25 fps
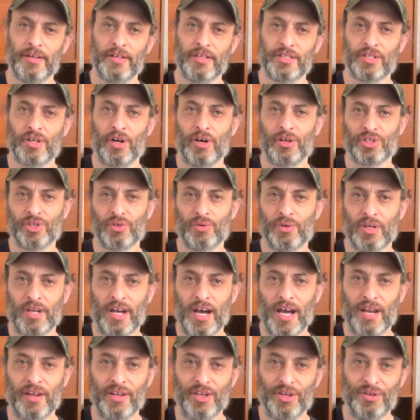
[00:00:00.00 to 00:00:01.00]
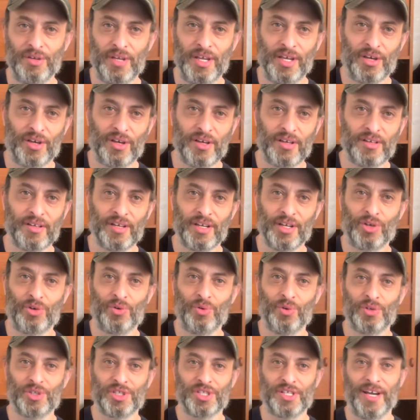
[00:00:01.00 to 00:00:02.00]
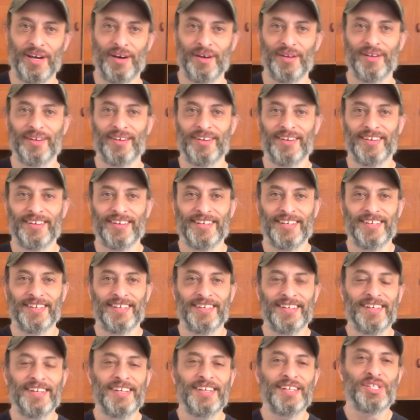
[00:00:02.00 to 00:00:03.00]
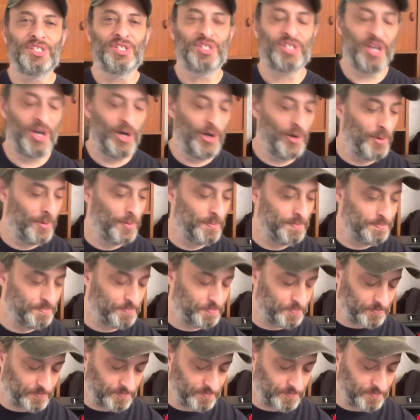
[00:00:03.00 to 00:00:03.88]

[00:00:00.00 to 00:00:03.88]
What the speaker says: It's also a kind of unique and cool sound. So